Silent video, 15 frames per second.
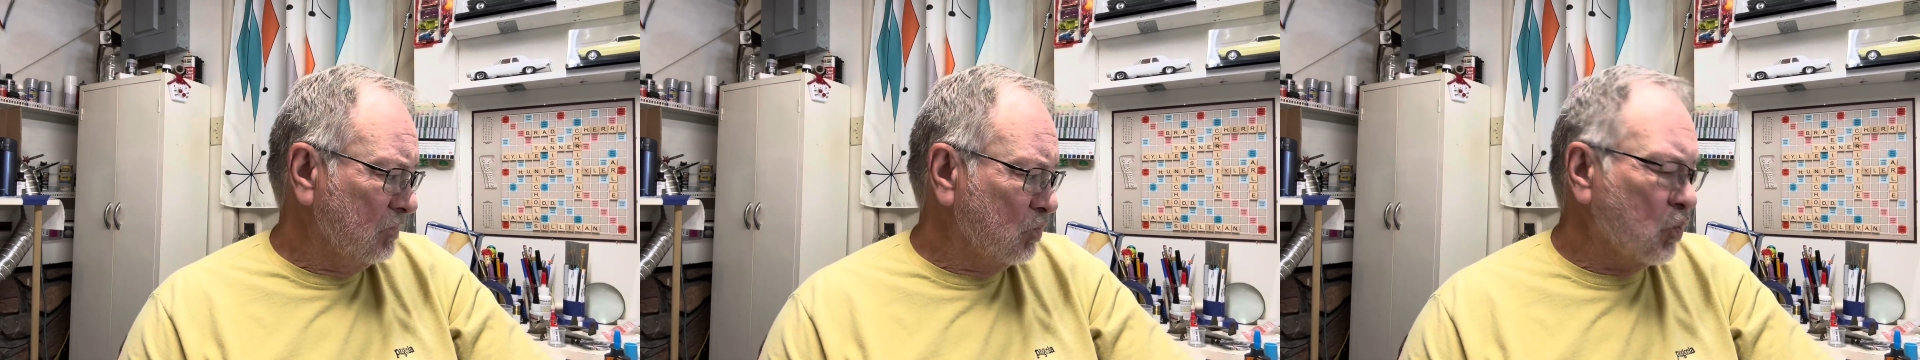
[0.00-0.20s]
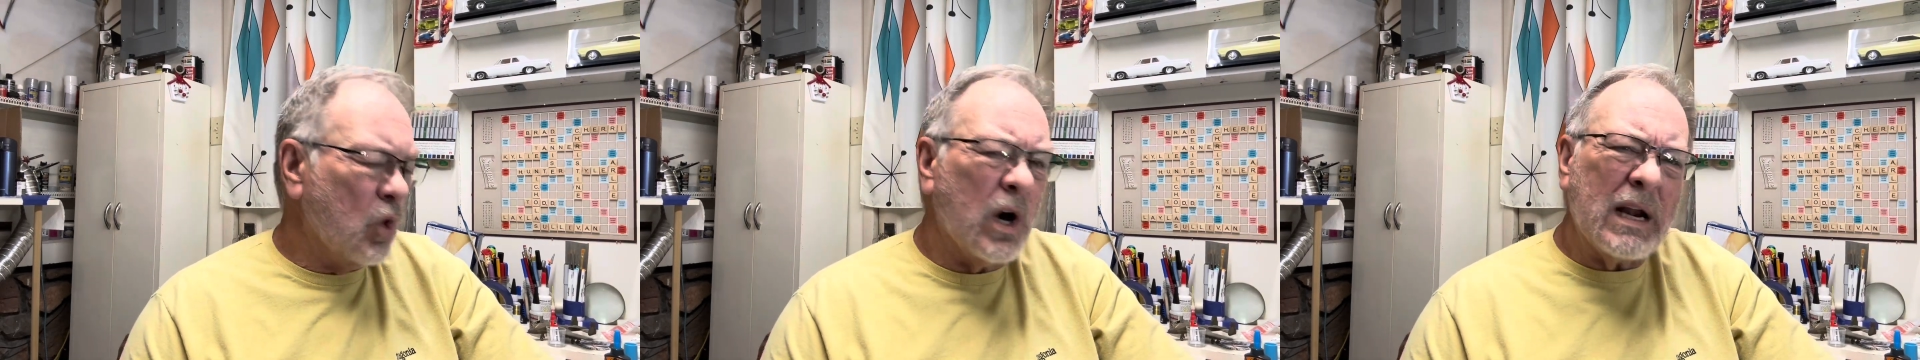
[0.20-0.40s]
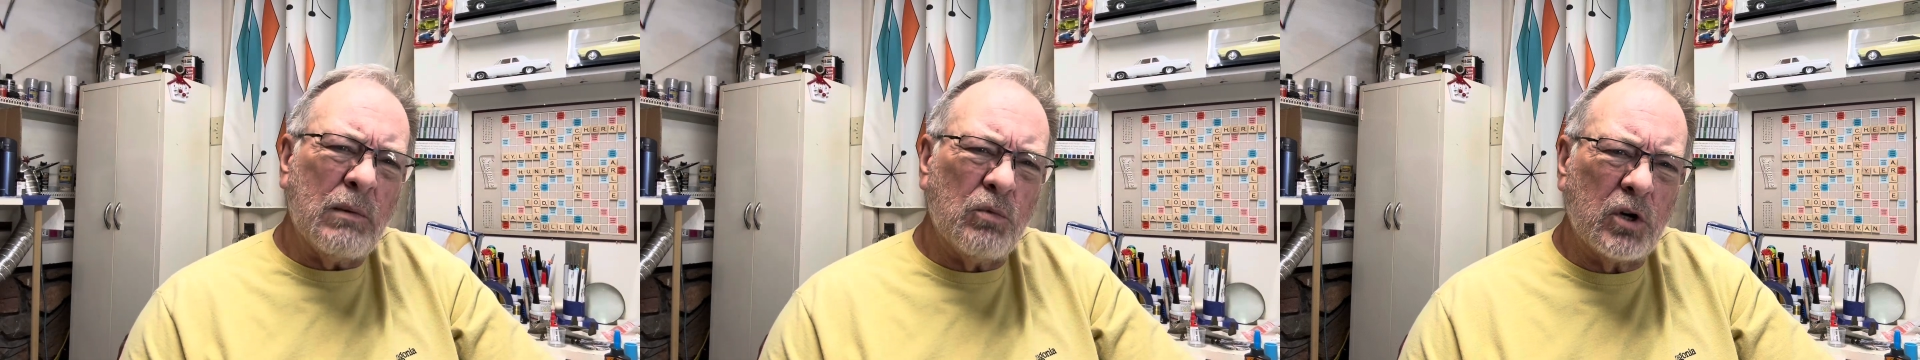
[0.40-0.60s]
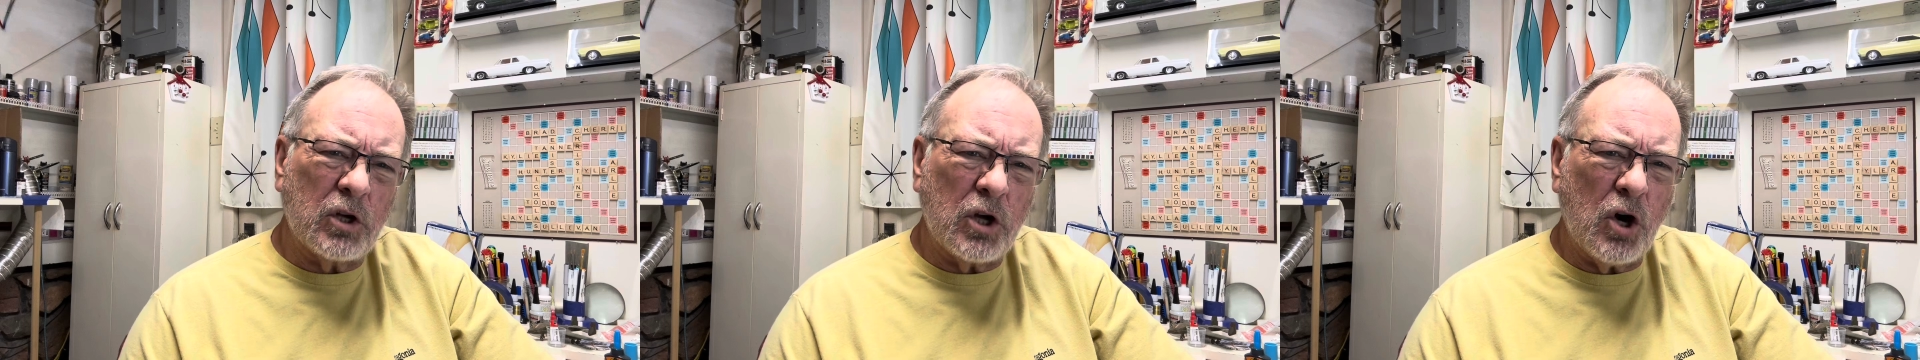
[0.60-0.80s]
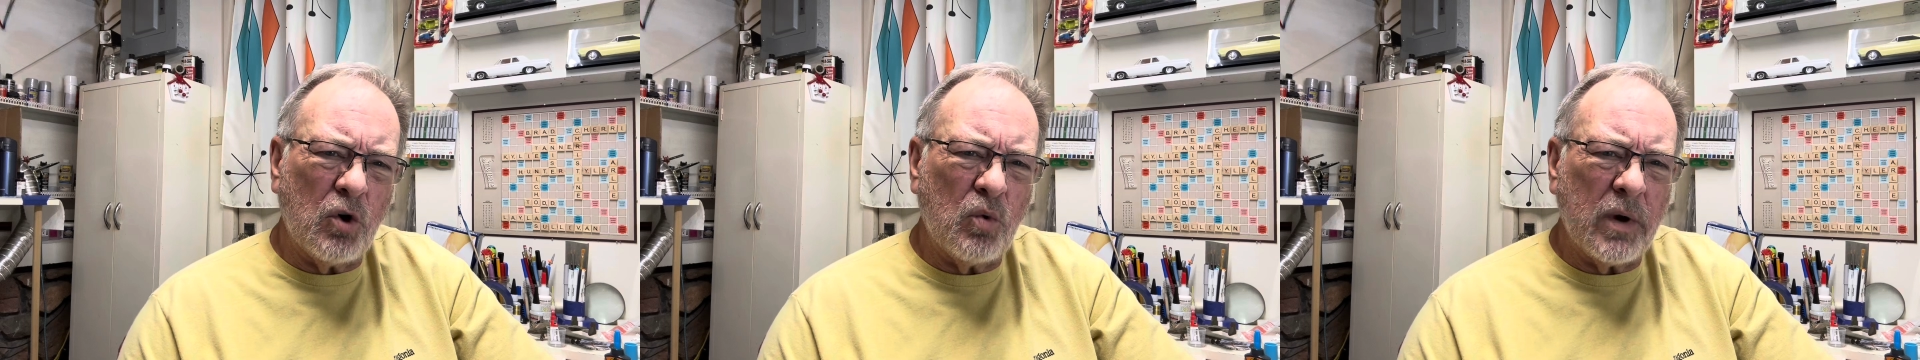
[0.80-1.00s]
what I'm going to
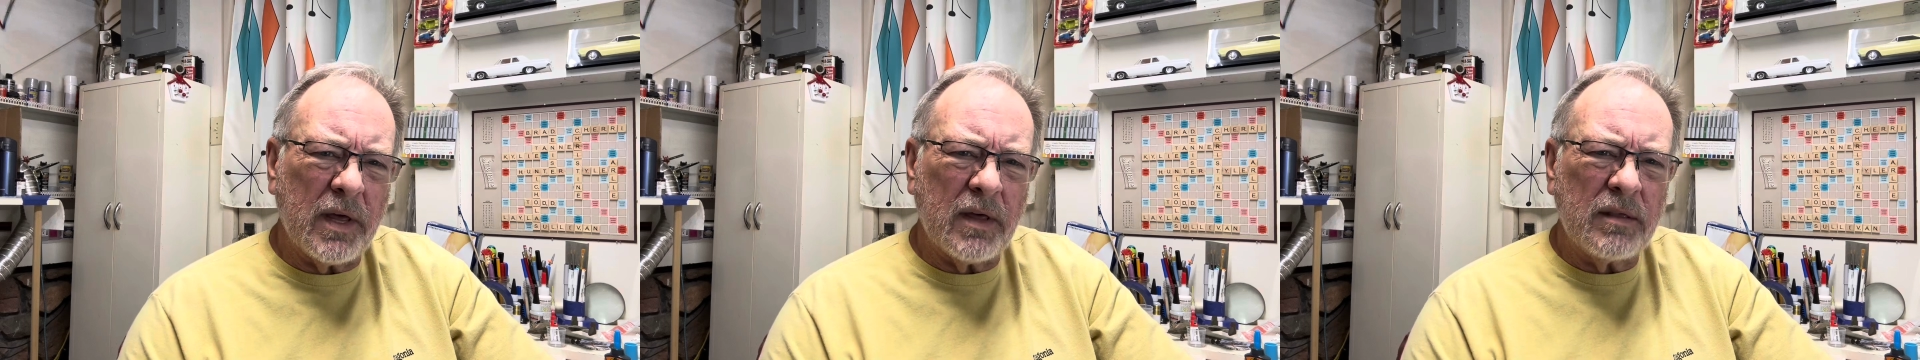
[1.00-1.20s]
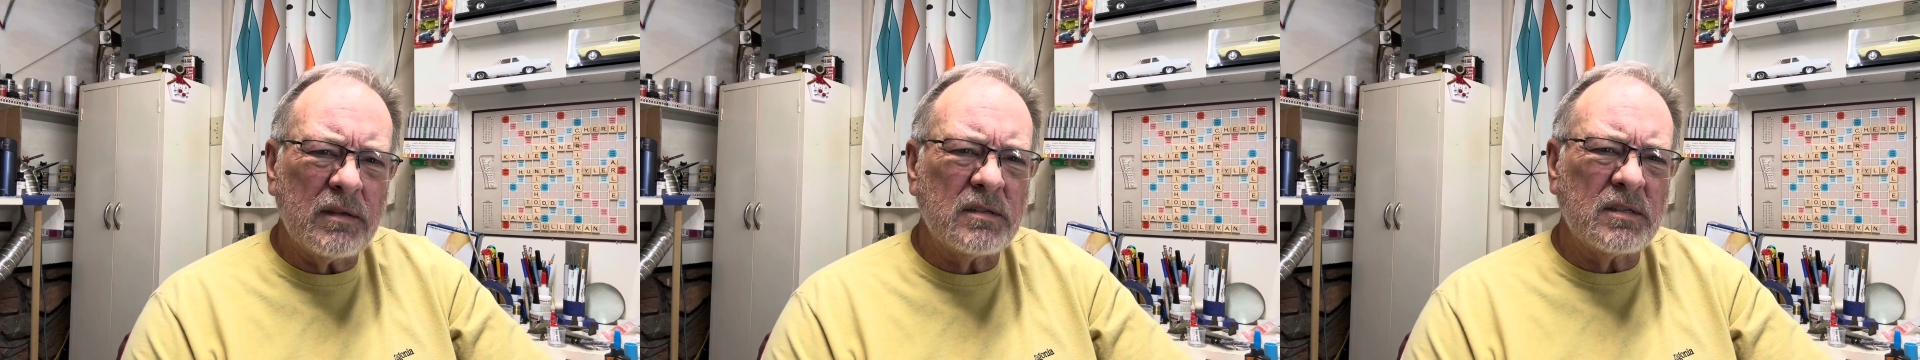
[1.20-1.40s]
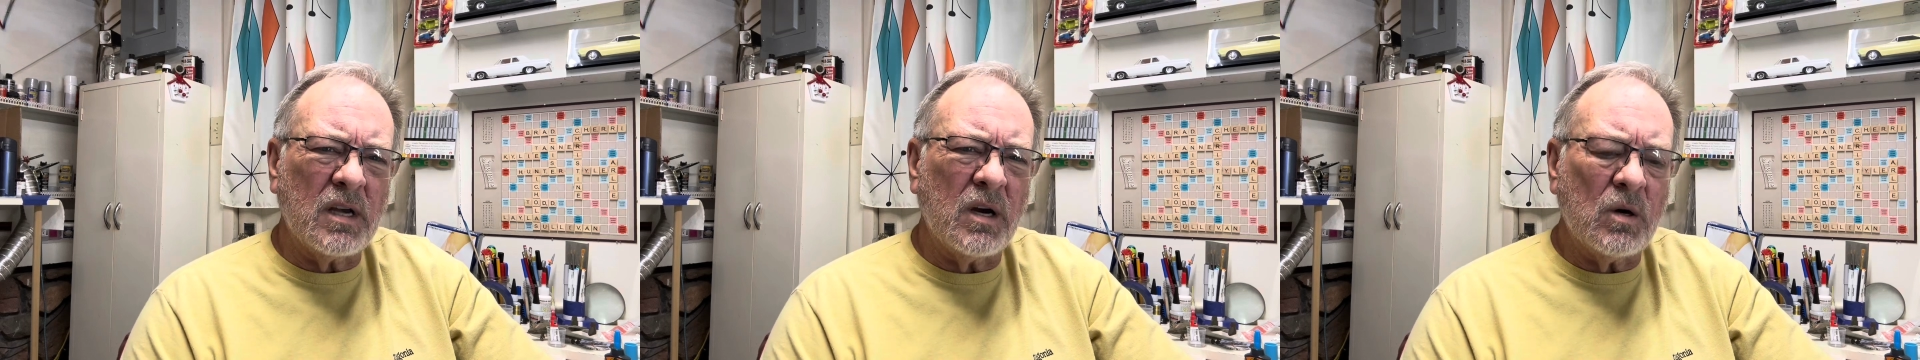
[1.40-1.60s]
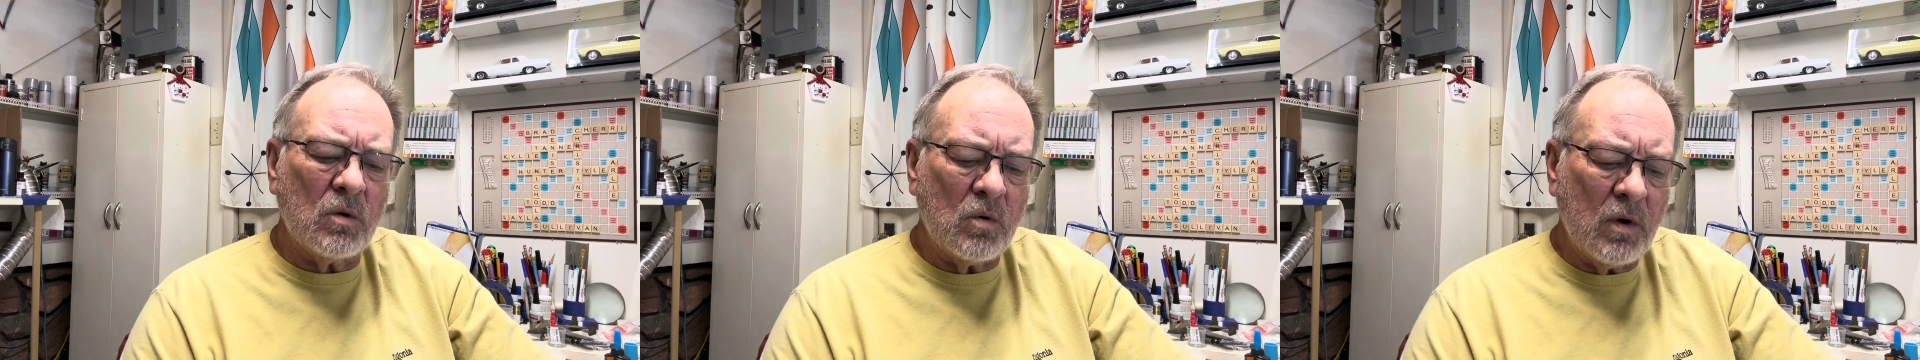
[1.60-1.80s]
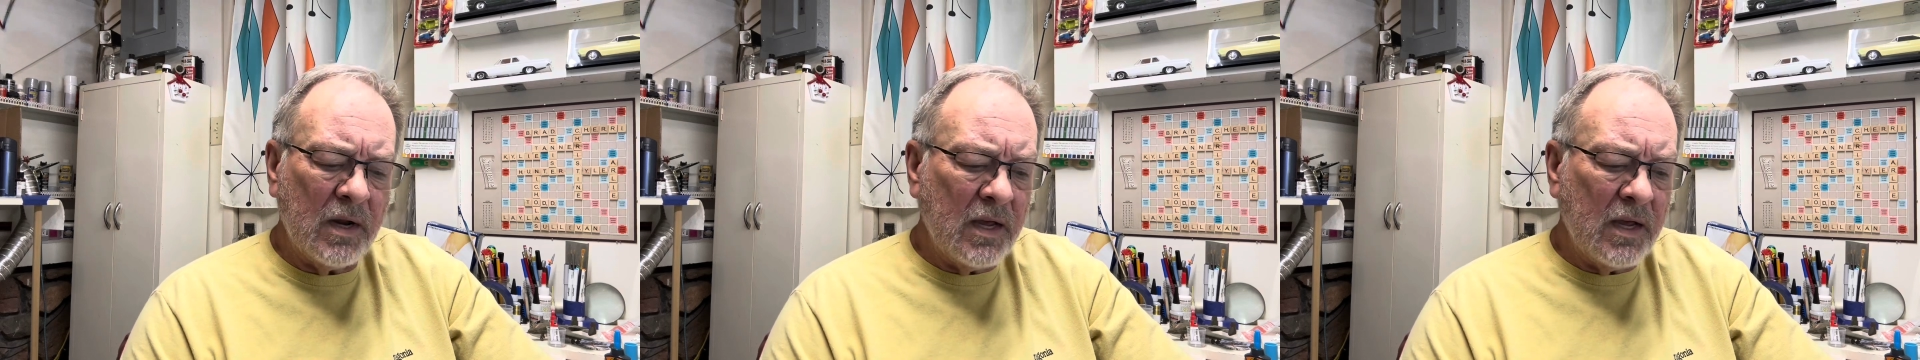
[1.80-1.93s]
go with. So